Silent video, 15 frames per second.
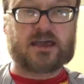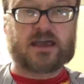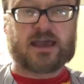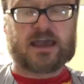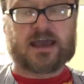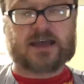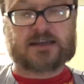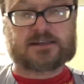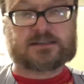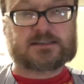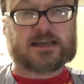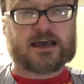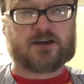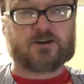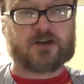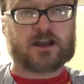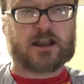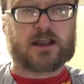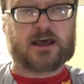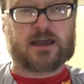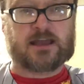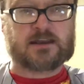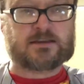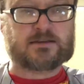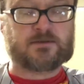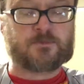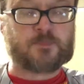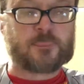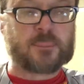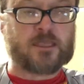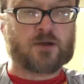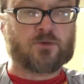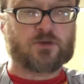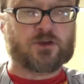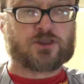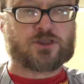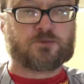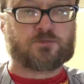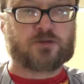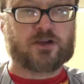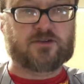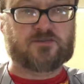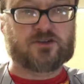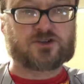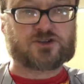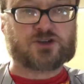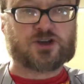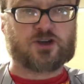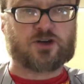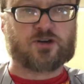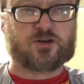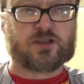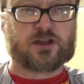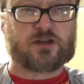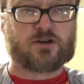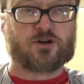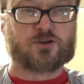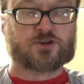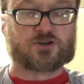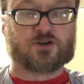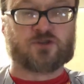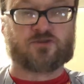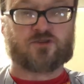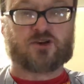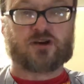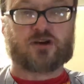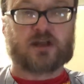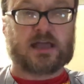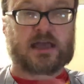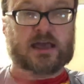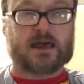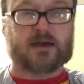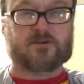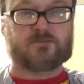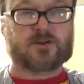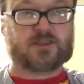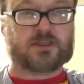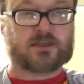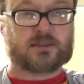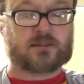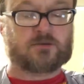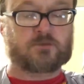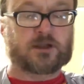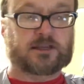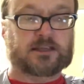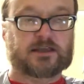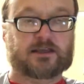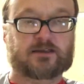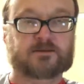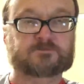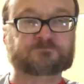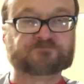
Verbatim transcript: and Saturday night with the preview show that goes over everything that we did